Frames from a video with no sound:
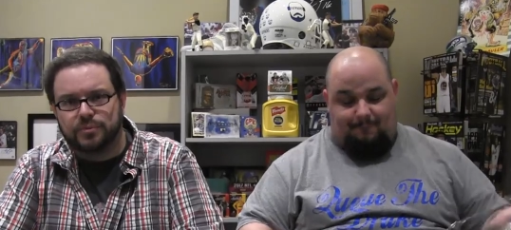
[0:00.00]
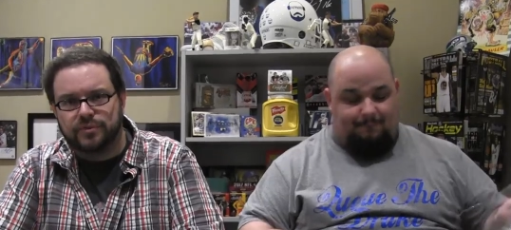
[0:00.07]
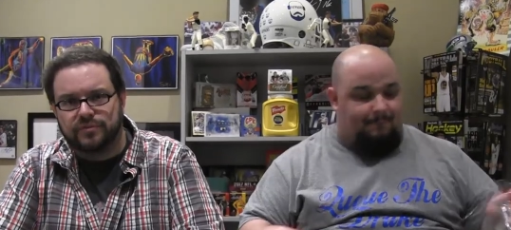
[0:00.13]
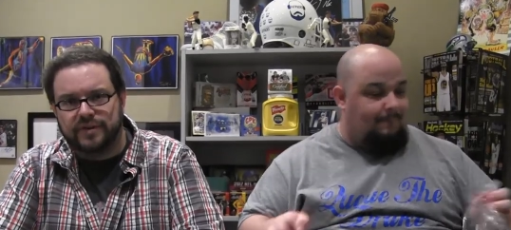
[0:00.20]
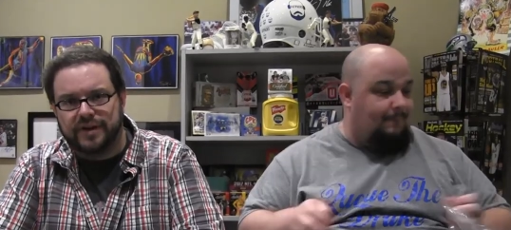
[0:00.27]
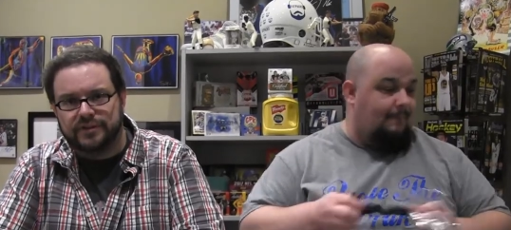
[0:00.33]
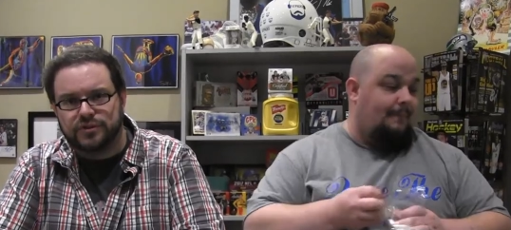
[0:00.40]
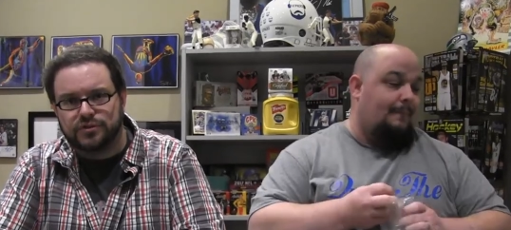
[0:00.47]
Speaker 1: super
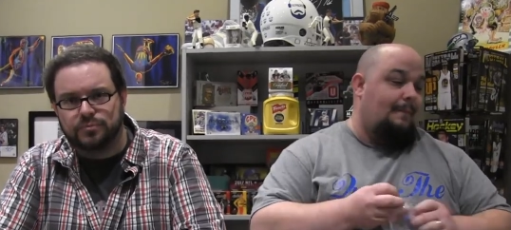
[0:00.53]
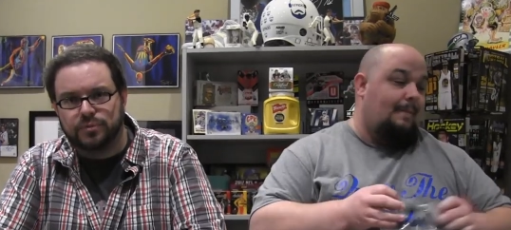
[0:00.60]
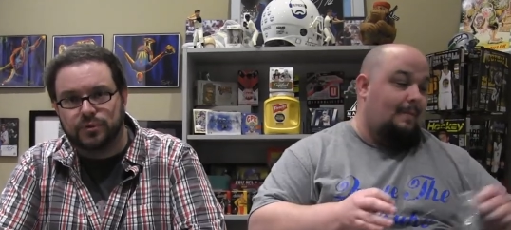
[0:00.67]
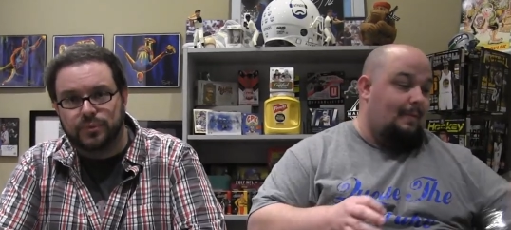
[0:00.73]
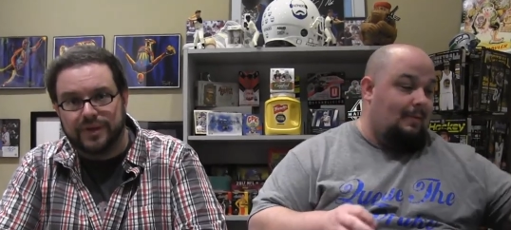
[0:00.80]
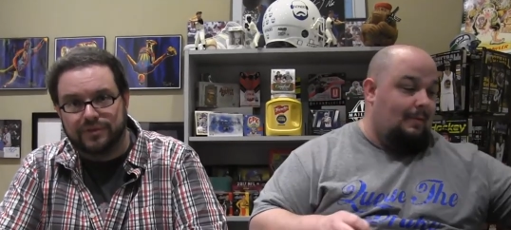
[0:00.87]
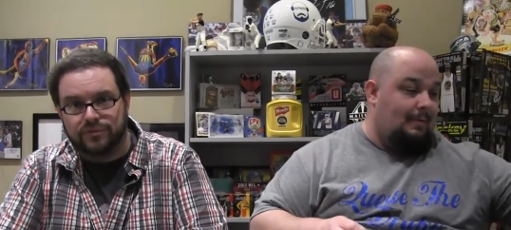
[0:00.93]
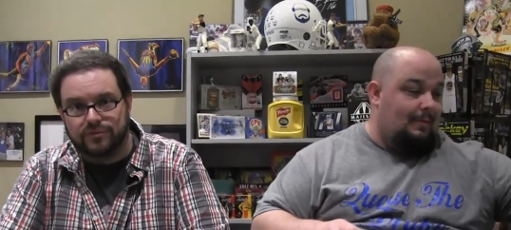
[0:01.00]
refractors,
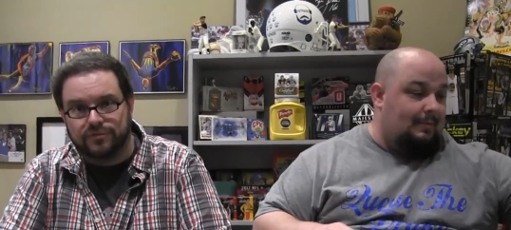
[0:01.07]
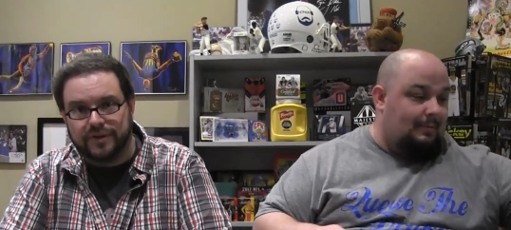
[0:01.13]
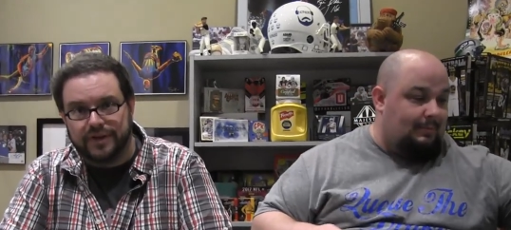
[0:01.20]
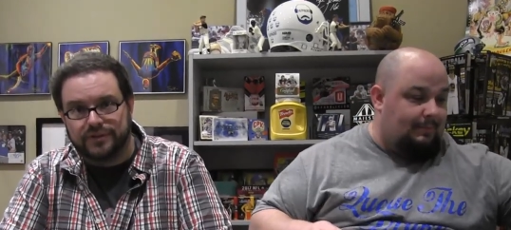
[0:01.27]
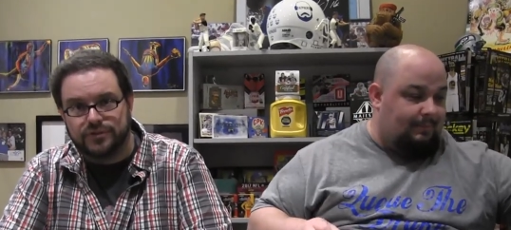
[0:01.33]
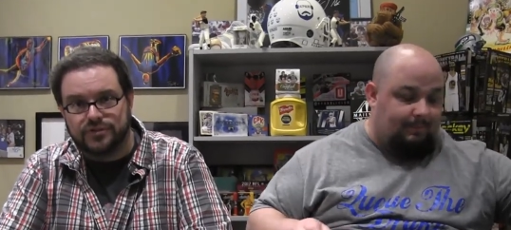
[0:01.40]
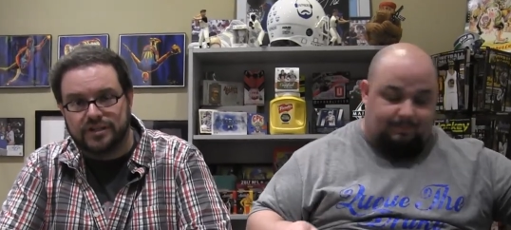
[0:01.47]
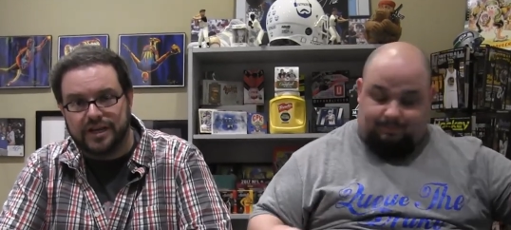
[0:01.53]
blue wave
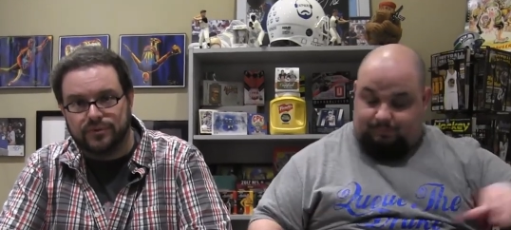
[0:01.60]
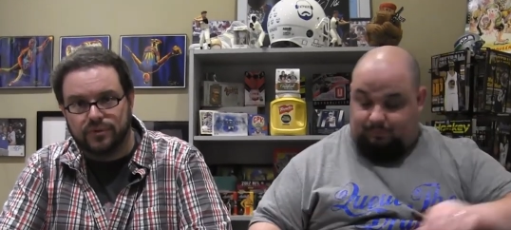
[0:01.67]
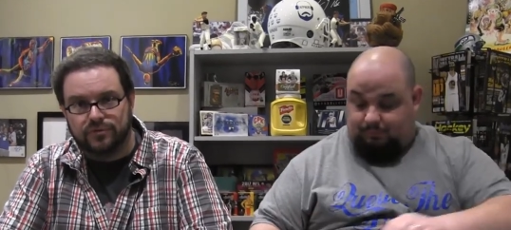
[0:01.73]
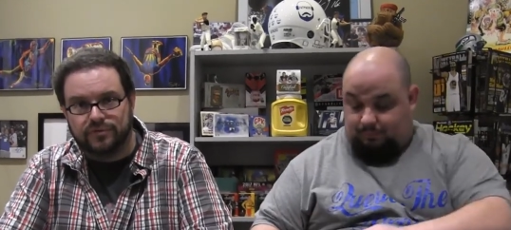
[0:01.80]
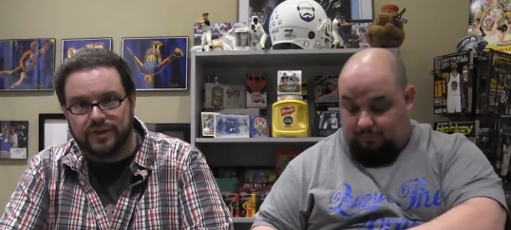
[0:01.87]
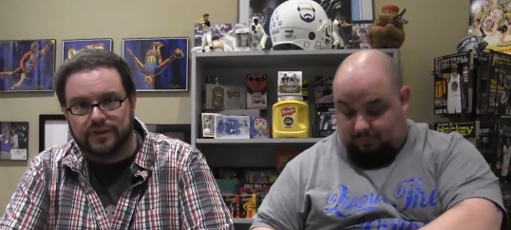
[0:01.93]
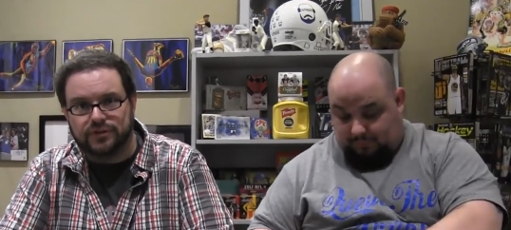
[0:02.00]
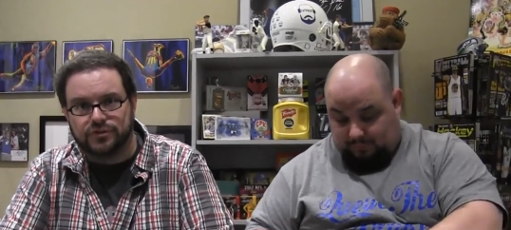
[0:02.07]
refractors, diamond
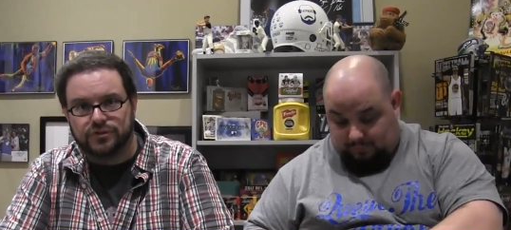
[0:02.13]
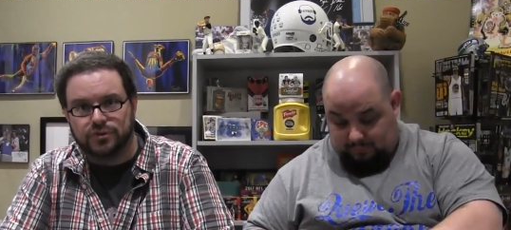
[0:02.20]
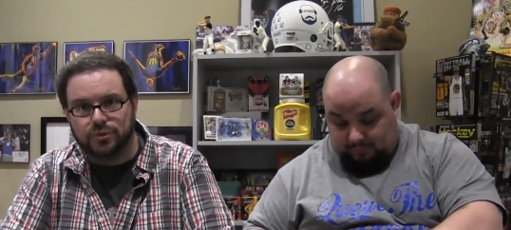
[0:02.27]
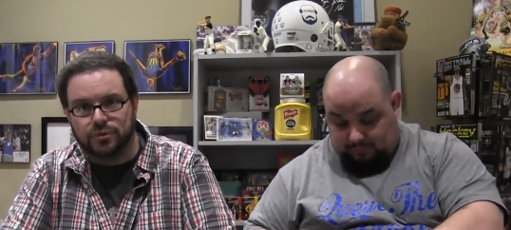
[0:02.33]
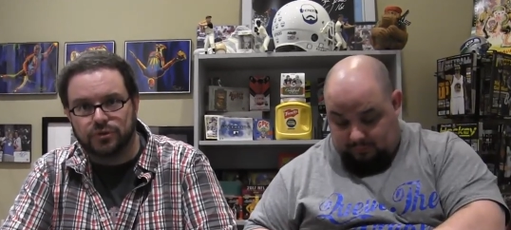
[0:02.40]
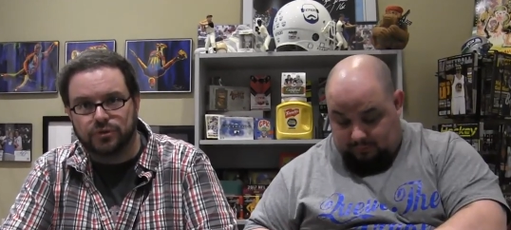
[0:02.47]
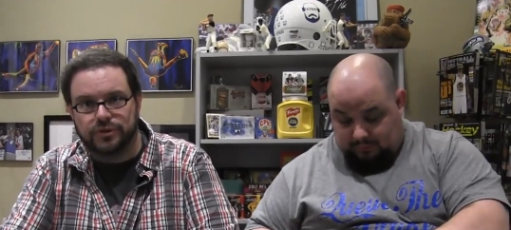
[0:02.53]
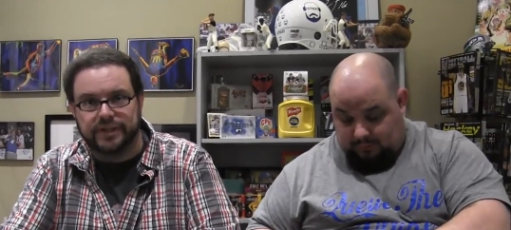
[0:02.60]
refractors,
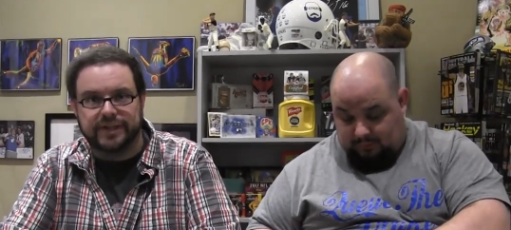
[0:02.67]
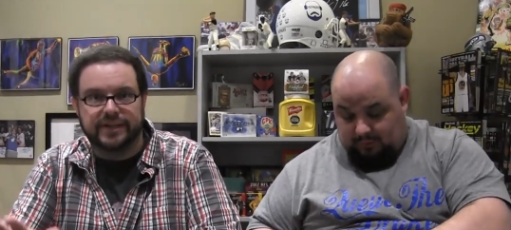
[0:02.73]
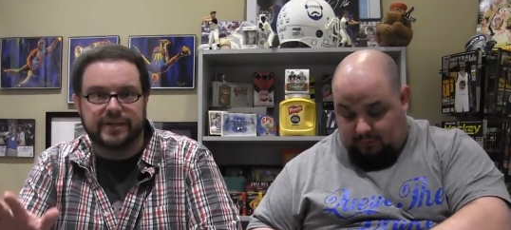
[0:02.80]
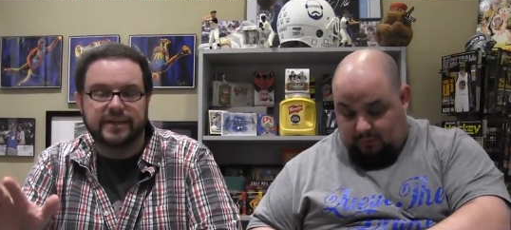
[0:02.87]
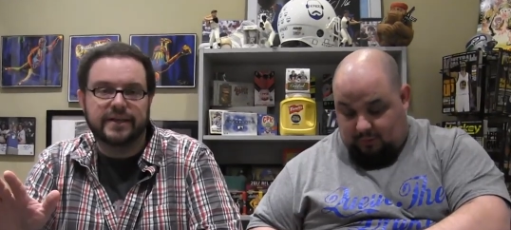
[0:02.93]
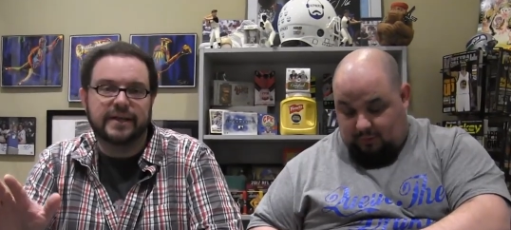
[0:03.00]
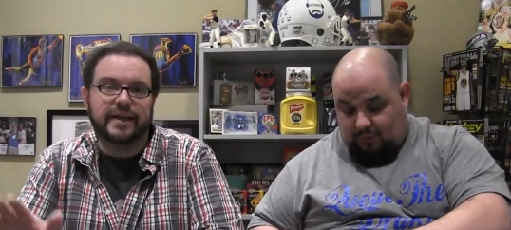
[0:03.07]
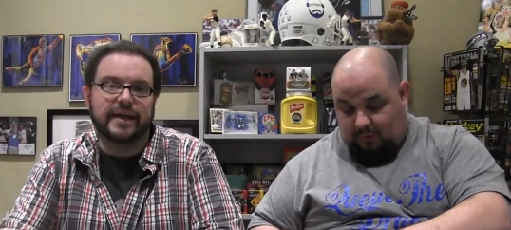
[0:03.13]
gold,
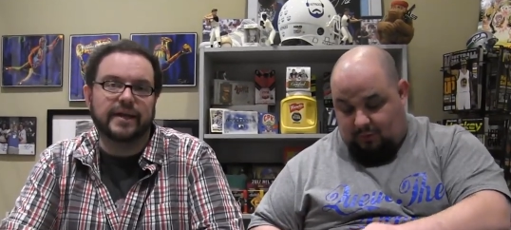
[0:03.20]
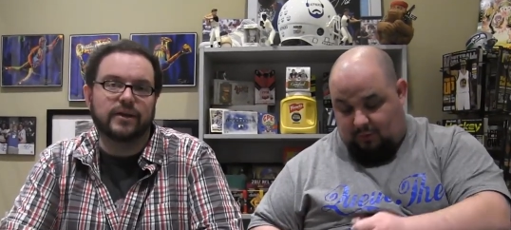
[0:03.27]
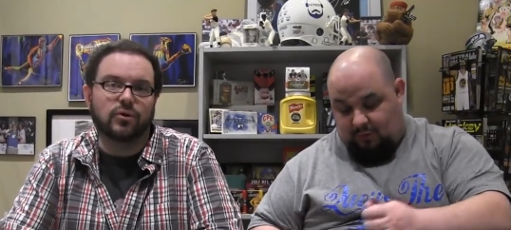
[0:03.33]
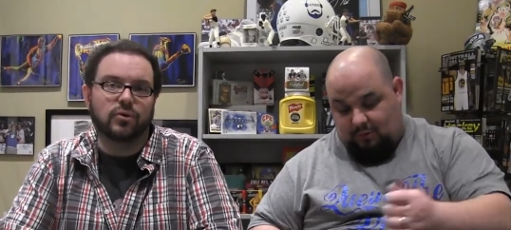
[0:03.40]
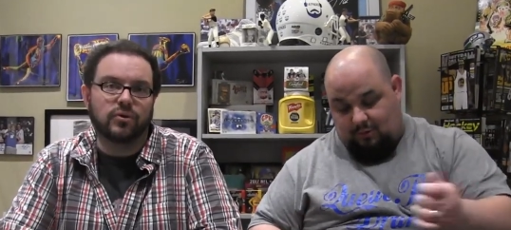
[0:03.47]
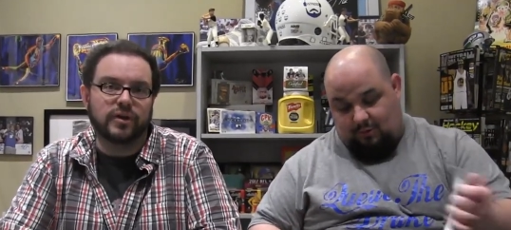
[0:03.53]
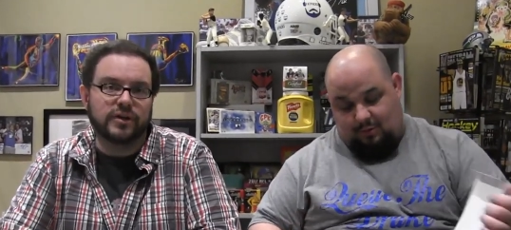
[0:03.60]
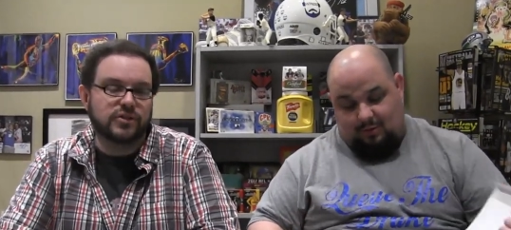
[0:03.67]
green, and
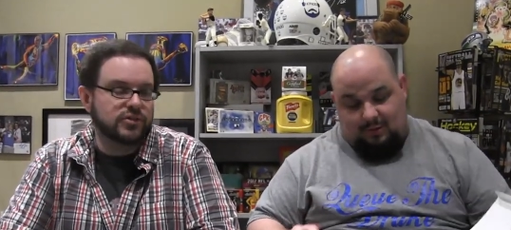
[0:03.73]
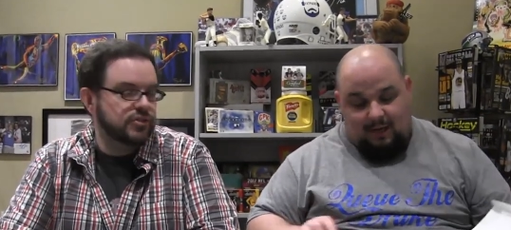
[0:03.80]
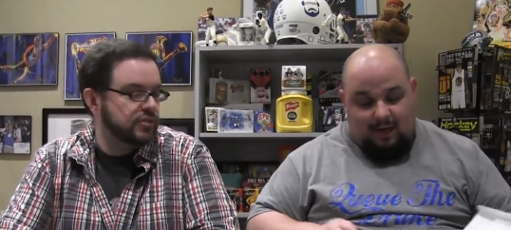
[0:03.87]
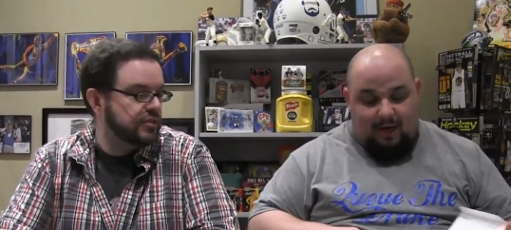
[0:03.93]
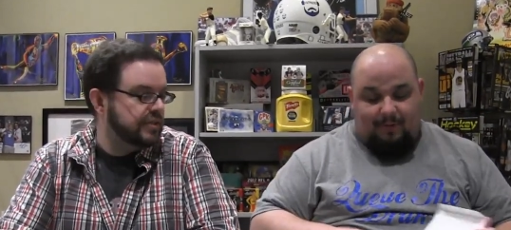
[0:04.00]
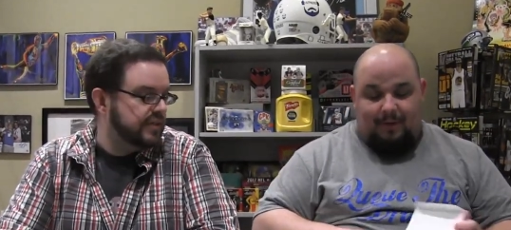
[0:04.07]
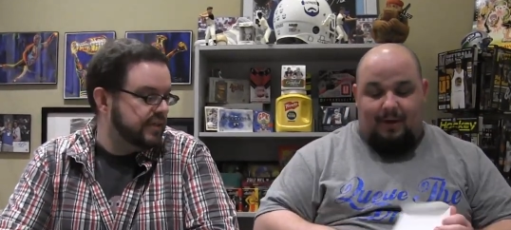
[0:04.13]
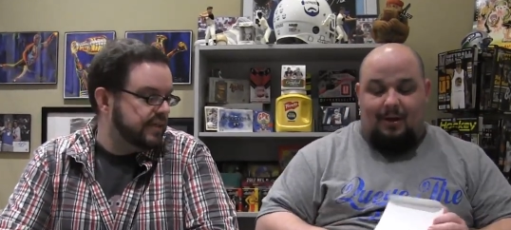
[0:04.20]
orange.
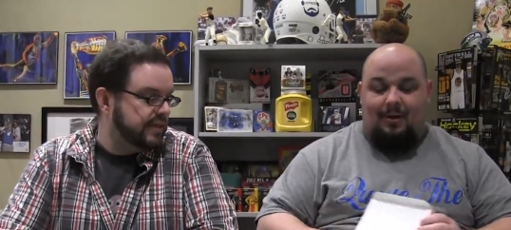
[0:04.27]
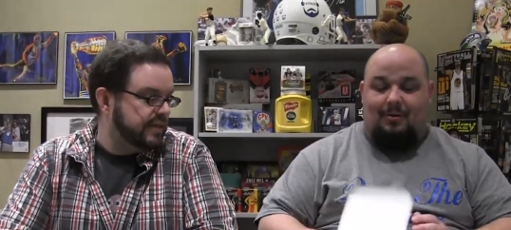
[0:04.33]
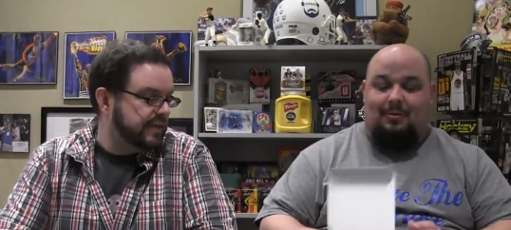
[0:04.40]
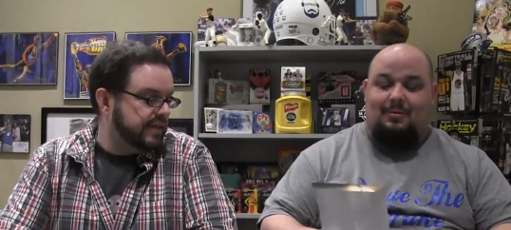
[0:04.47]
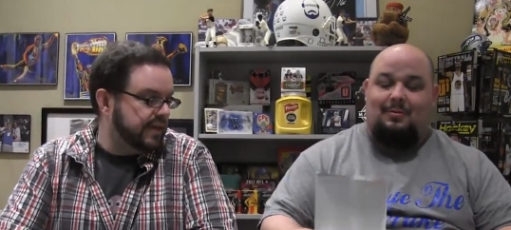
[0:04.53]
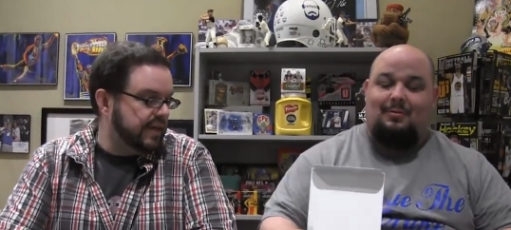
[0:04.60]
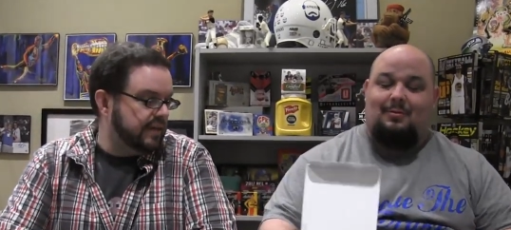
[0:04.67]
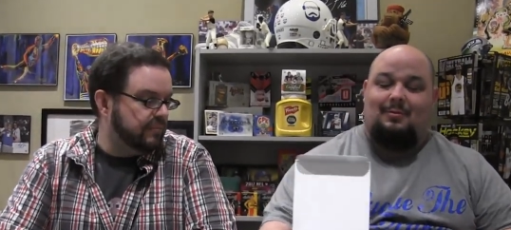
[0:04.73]
There we go.
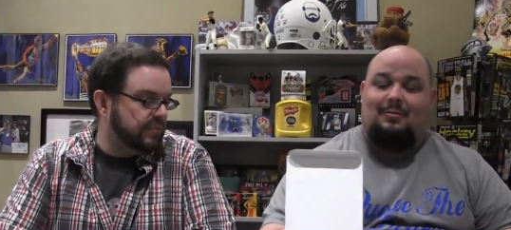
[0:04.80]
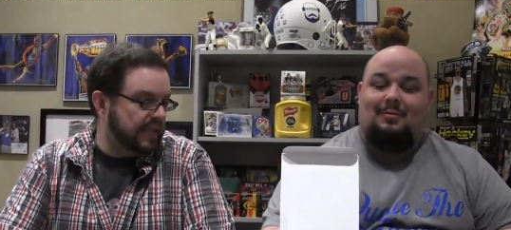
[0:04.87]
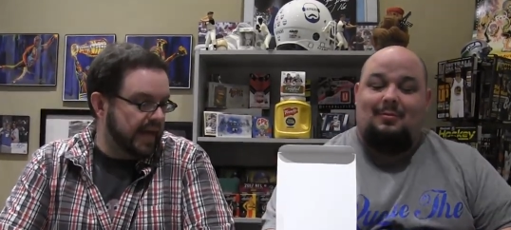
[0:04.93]
And